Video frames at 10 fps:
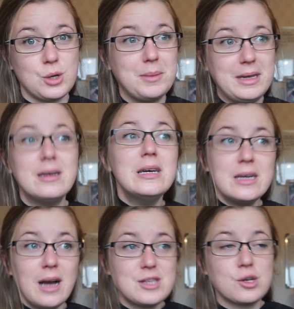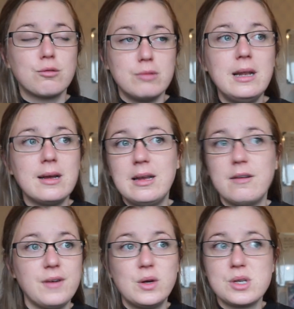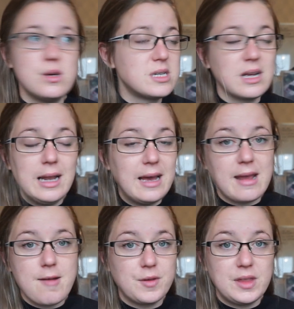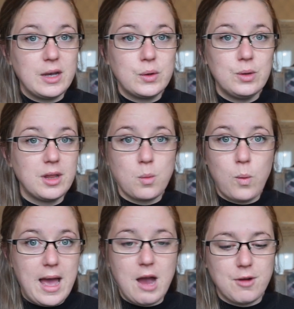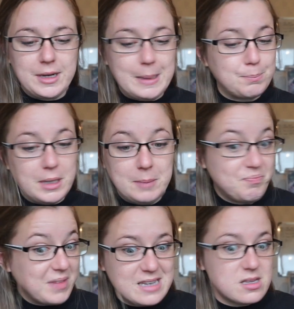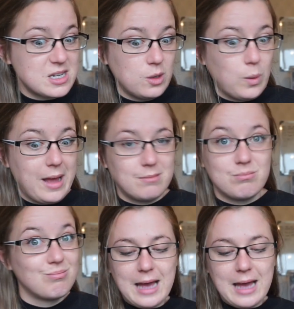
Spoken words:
I mean, I took really clear photos, declared everything, all of the wear on it, but it still went.